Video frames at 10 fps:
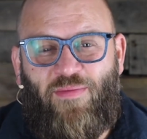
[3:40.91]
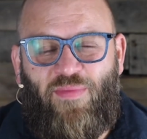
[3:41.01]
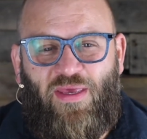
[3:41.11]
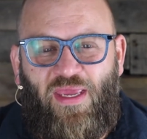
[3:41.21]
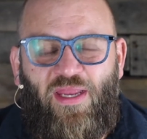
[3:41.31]

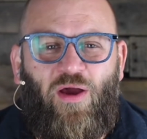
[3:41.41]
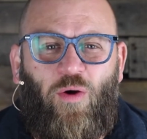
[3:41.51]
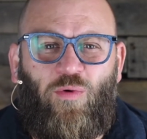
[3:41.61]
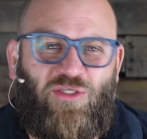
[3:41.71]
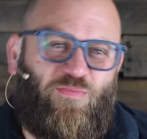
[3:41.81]

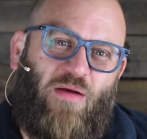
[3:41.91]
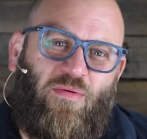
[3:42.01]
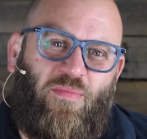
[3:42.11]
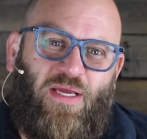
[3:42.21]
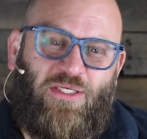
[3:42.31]
Megiddo was
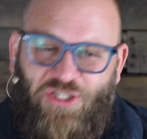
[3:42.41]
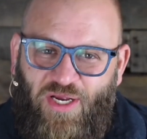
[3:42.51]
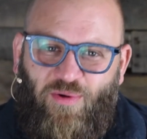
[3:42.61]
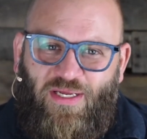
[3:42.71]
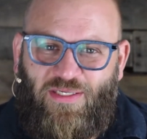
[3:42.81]
probably a
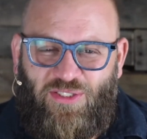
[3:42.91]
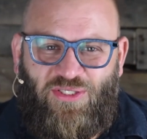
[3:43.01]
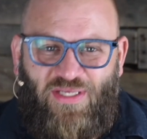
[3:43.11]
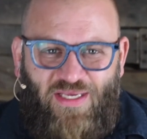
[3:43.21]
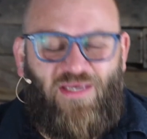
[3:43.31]
chariot
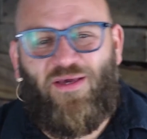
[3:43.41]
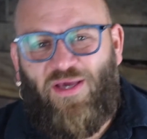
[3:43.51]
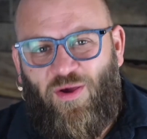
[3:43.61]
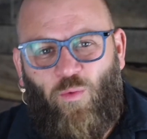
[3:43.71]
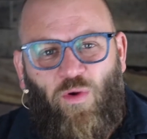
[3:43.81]
city
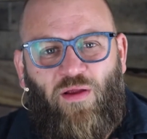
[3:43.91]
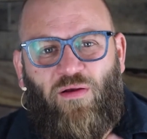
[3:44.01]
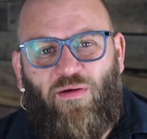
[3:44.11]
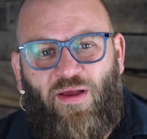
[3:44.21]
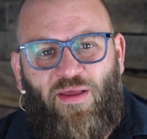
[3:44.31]

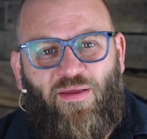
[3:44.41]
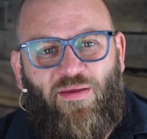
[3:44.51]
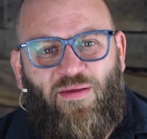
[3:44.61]
where